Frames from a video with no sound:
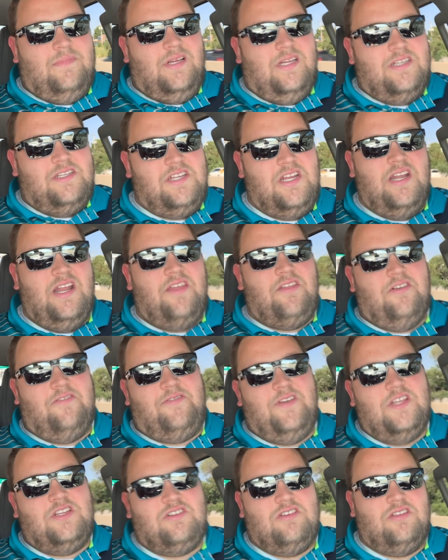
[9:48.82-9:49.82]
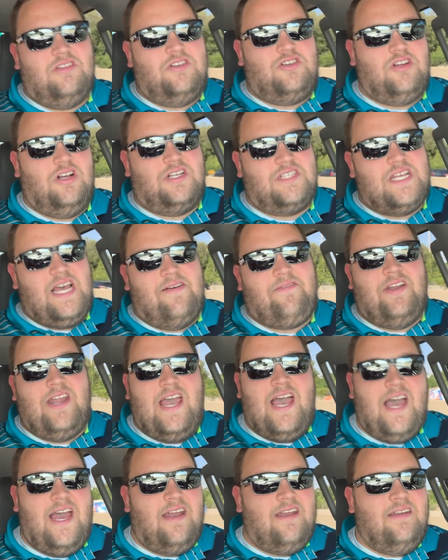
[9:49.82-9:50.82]
It's another feature the trucks haven't
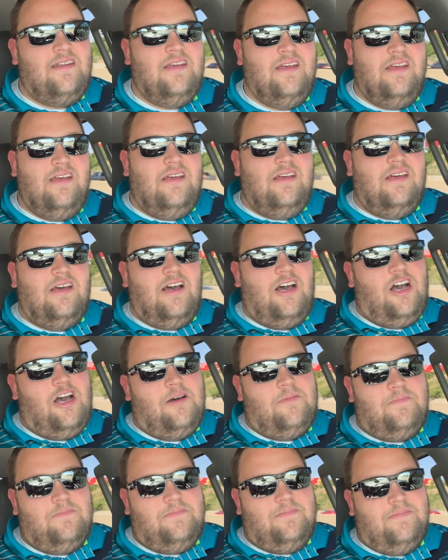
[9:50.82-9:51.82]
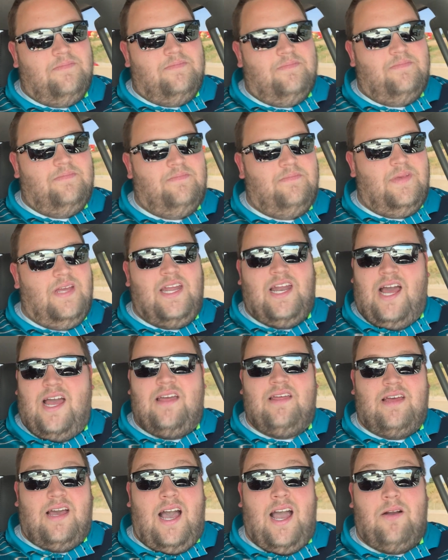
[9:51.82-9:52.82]
had. And
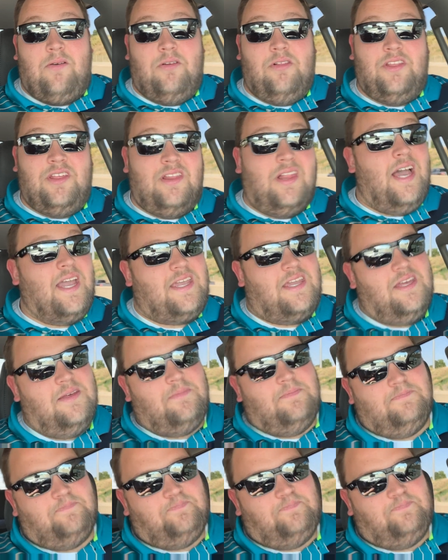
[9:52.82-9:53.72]
I really like it.